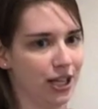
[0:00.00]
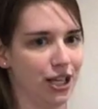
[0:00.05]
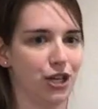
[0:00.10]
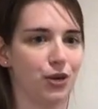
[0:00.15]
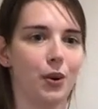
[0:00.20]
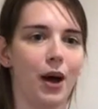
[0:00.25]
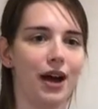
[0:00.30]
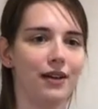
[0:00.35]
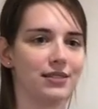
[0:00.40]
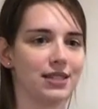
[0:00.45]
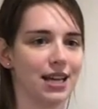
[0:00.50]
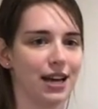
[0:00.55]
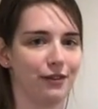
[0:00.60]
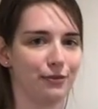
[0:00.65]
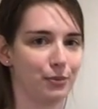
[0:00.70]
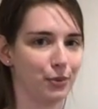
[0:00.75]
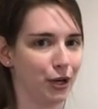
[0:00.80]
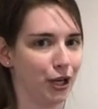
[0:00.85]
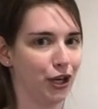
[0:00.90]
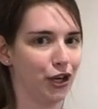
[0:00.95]
You have to have
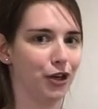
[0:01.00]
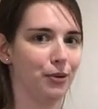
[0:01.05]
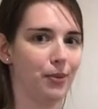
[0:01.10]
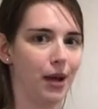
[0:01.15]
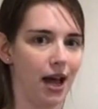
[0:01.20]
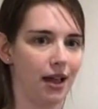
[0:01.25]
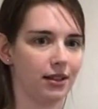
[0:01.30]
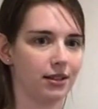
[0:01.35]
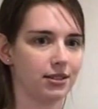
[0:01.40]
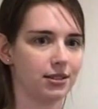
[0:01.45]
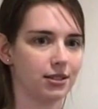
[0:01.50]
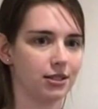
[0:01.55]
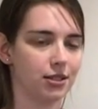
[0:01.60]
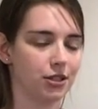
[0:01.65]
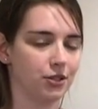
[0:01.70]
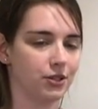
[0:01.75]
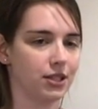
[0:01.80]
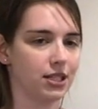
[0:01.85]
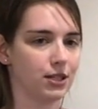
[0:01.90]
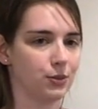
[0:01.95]
pretty good balance to
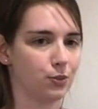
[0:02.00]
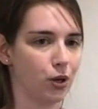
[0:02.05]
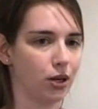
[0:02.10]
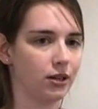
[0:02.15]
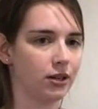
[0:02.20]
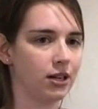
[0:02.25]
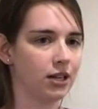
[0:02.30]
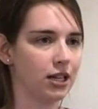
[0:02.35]
do this one.